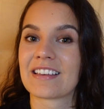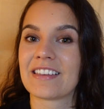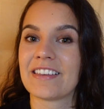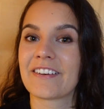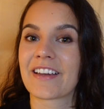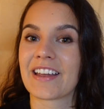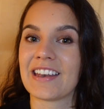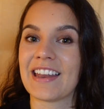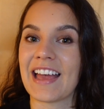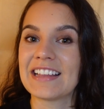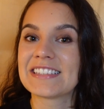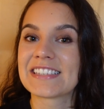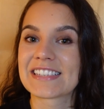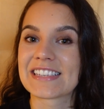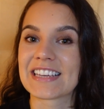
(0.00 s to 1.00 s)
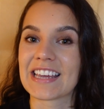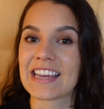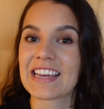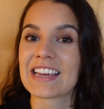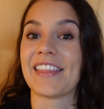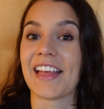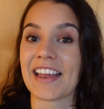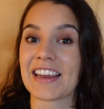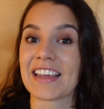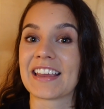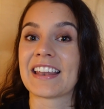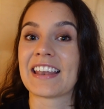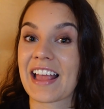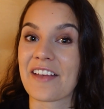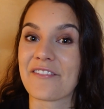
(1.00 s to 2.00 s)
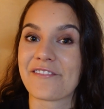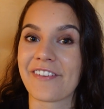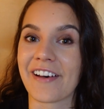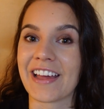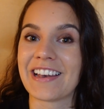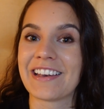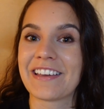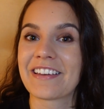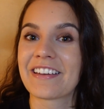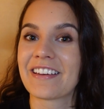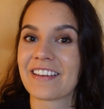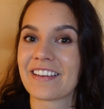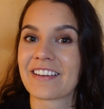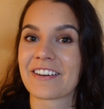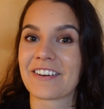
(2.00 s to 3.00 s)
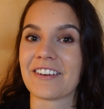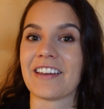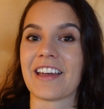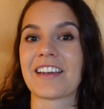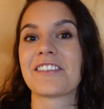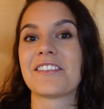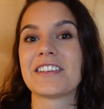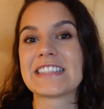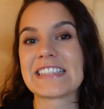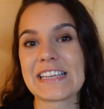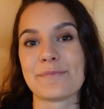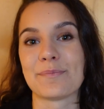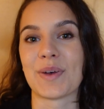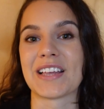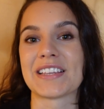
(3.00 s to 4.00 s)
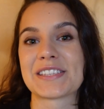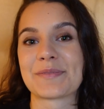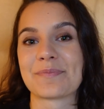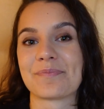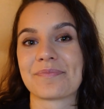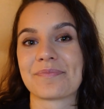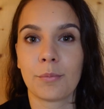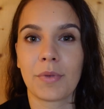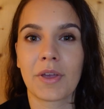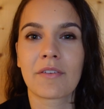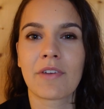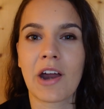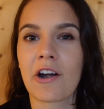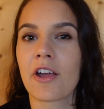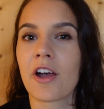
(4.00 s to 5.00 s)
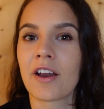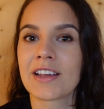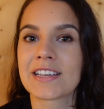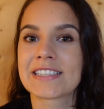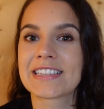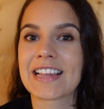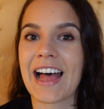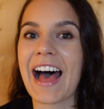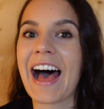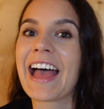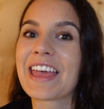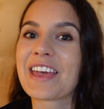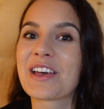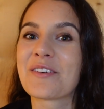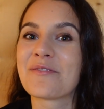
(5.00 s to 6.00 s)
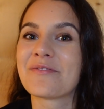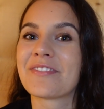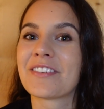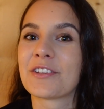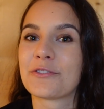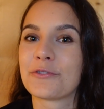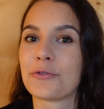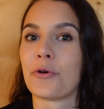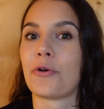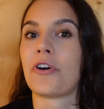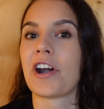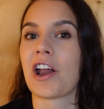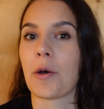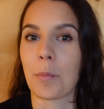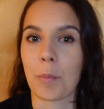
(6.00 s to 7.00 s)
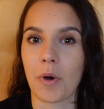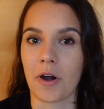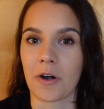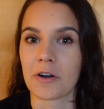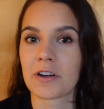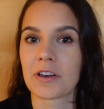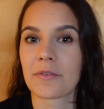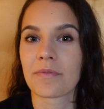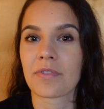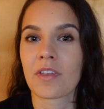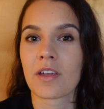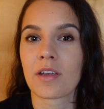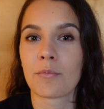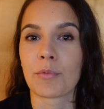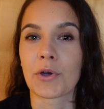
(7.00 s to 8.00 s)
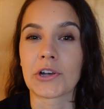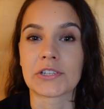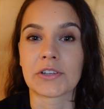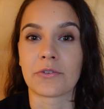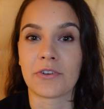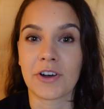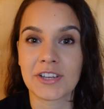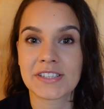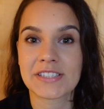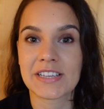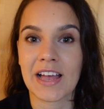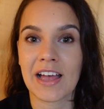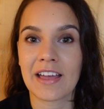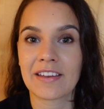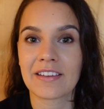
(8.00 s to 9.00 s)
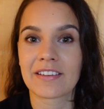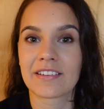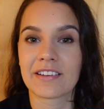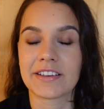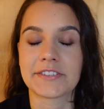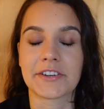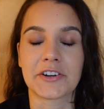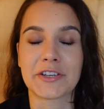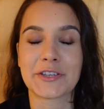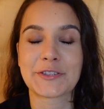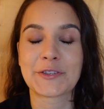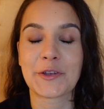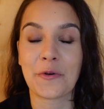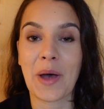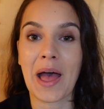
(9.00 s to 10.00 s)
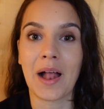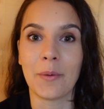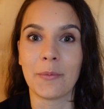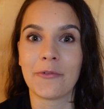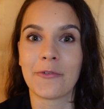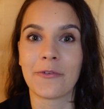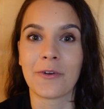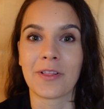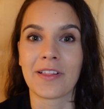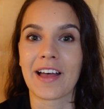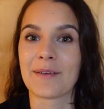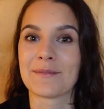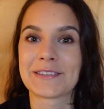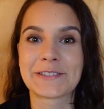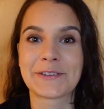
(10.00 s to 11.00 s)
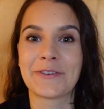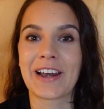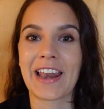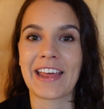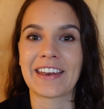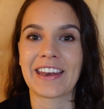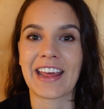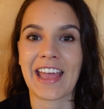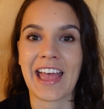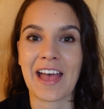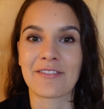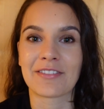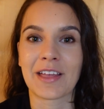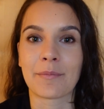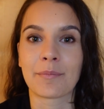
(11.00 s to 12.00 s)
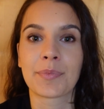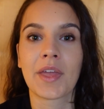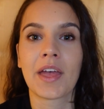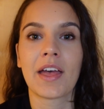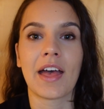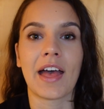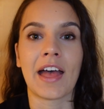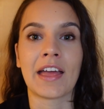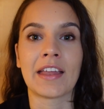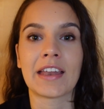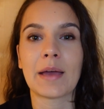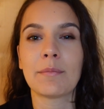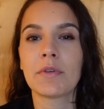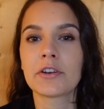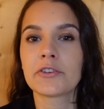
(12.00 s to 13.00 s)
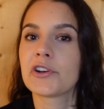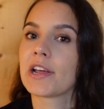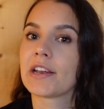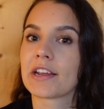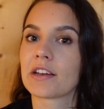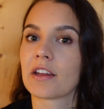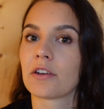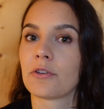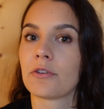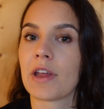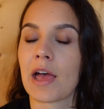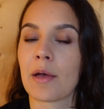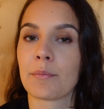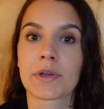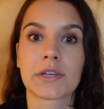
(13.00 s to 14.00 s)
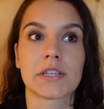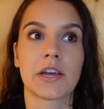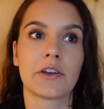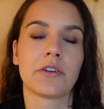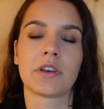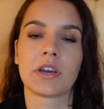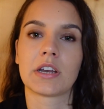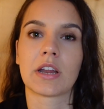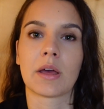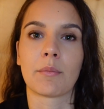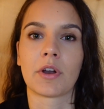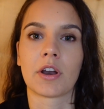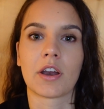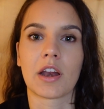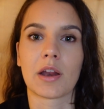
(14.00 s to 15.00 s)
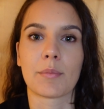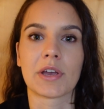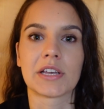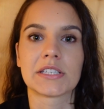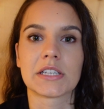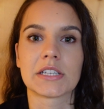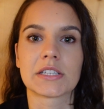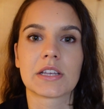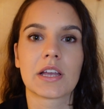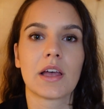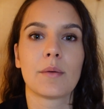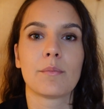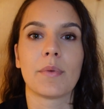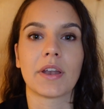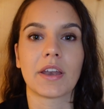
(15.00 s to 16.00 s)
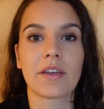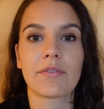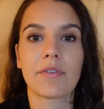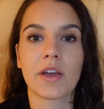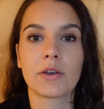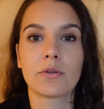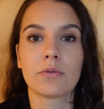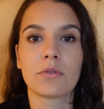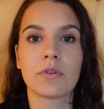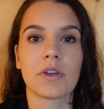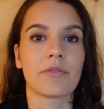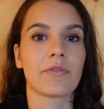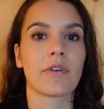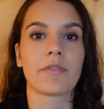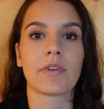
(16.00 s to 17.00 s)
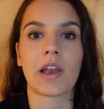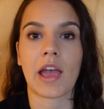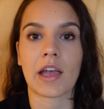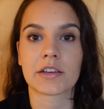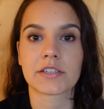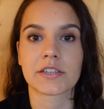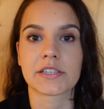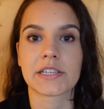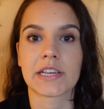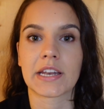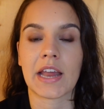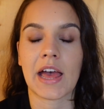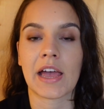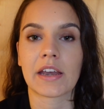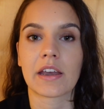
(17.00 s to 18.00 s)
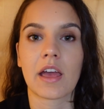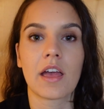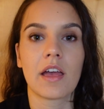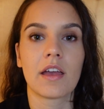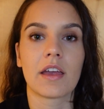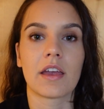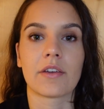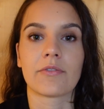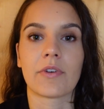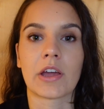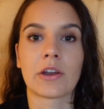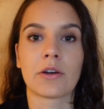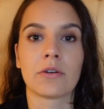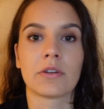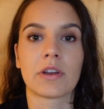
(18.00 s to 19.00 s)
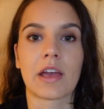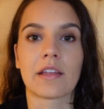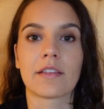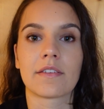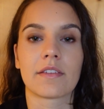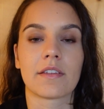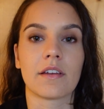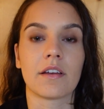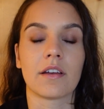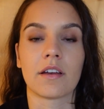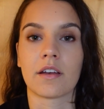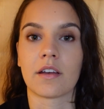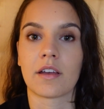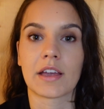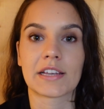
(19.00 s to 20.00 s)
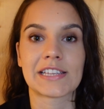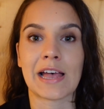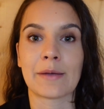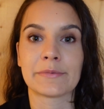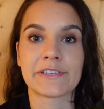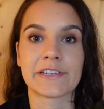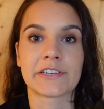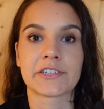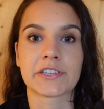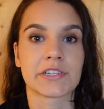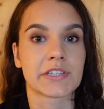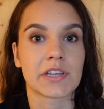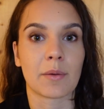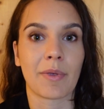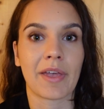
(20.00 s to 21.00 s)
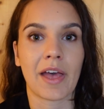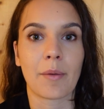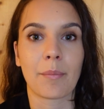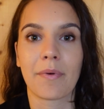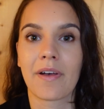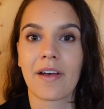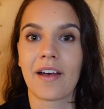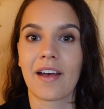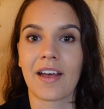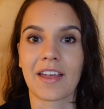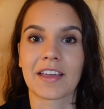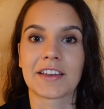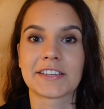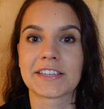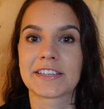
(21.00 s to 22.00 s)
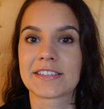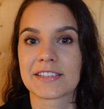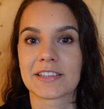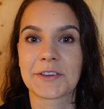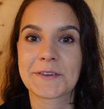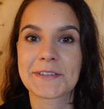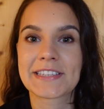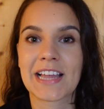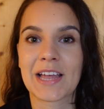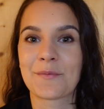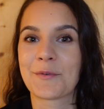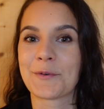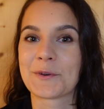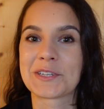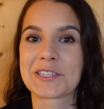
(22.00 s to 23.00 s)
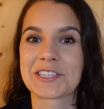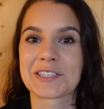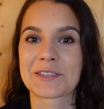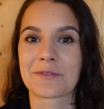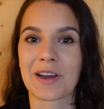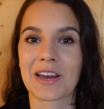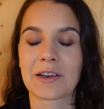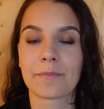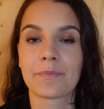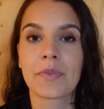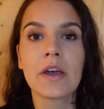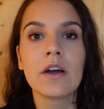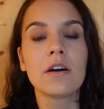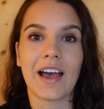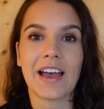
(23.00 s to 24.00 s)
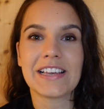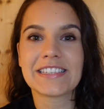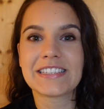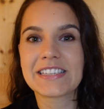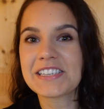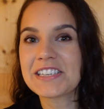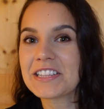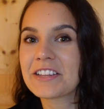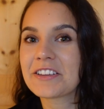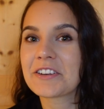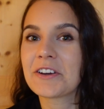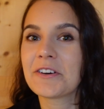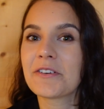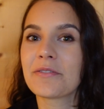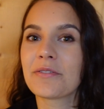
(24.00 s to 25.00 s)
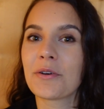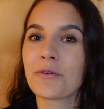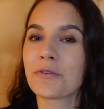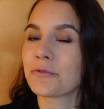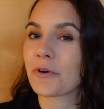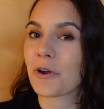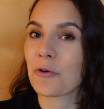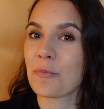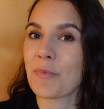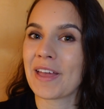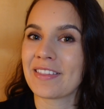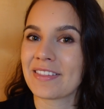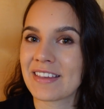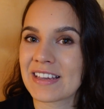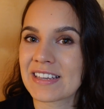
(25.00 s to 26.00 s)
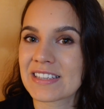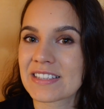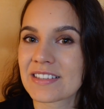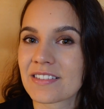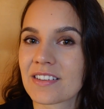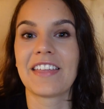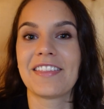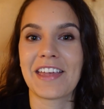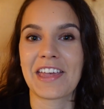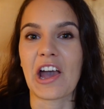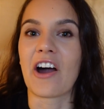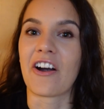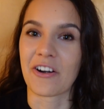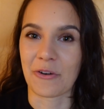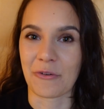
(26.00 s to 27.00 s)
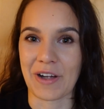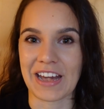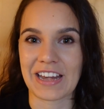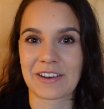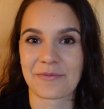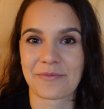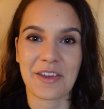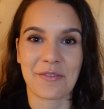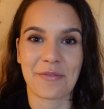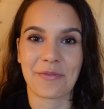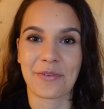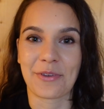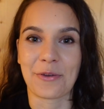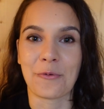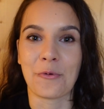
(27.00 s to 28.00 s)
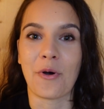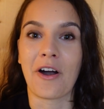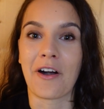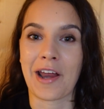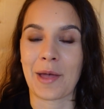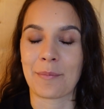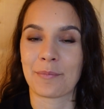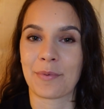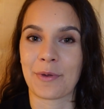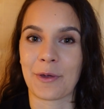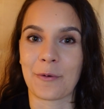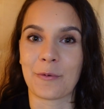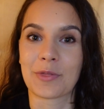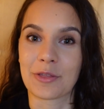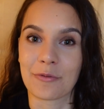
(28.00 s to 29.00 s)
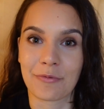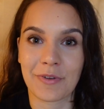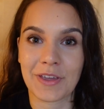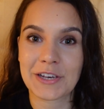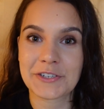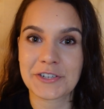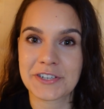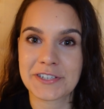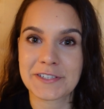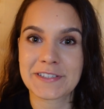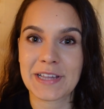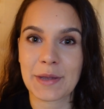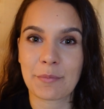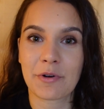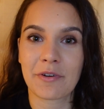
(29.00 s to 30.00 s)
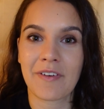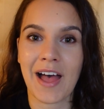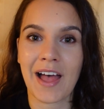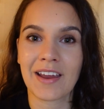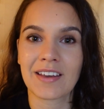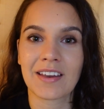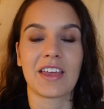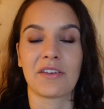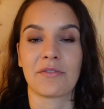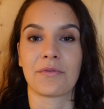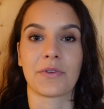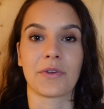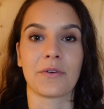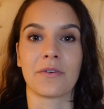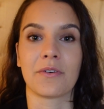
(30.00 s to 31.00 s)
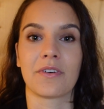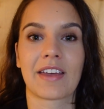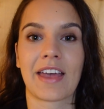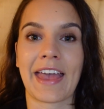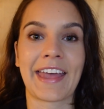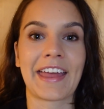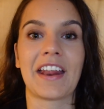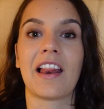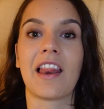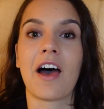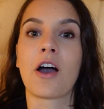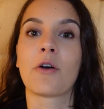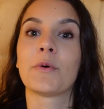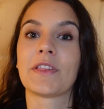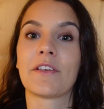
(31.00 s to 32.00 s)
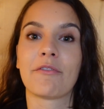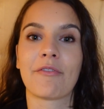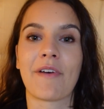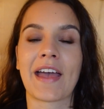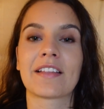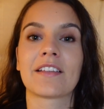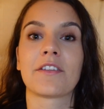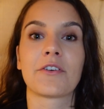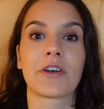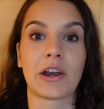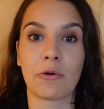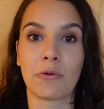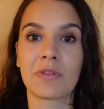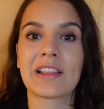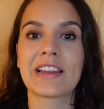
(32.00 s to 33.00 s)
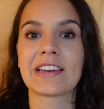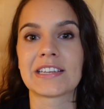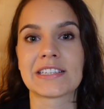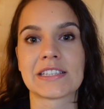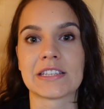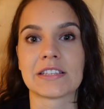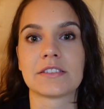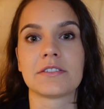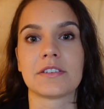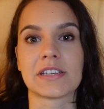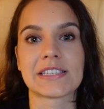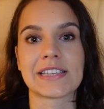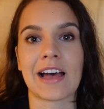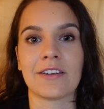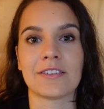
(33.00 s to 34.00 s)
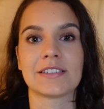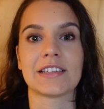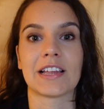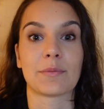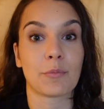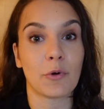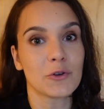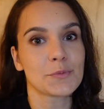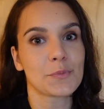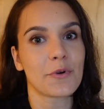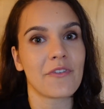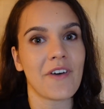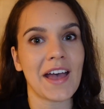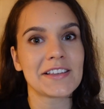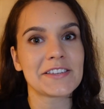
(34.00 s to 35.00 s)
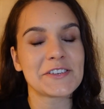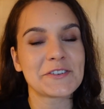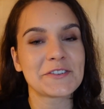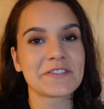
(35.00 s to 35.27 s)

you can then see that it can finally connect to the sleep buds. Being very honest, I am torn apart. Because on one side, these are so helpful, I'm so glad that I have them. And I'm not really addicted to them because I don't need them on a daily basis. But if I do, if I feel anxious at night, if I know that the exam session is coming up, I can just use them, which is great. I still don't know if I would recommend these. They are great if you are happy with the features they provide, if you can get along with the fact that you can only listen to the sounds that Bose provides you.